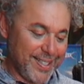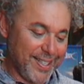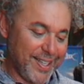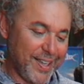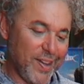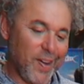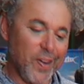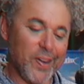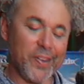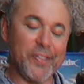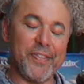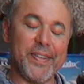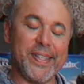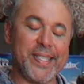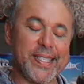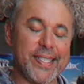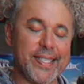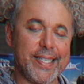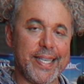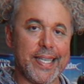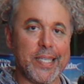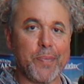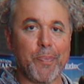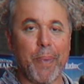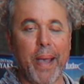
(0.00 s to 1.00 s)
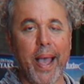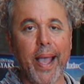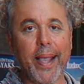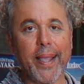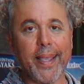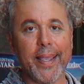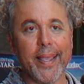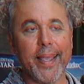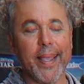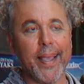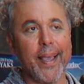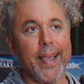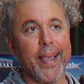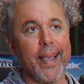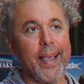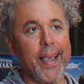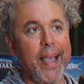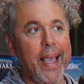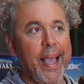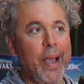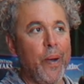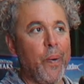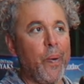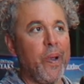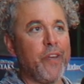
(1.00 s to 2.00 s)
it kind of fits six pack.
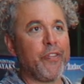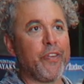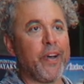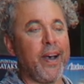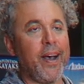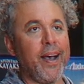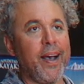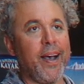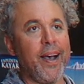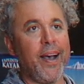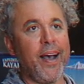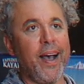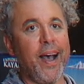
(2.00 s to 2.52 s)
However,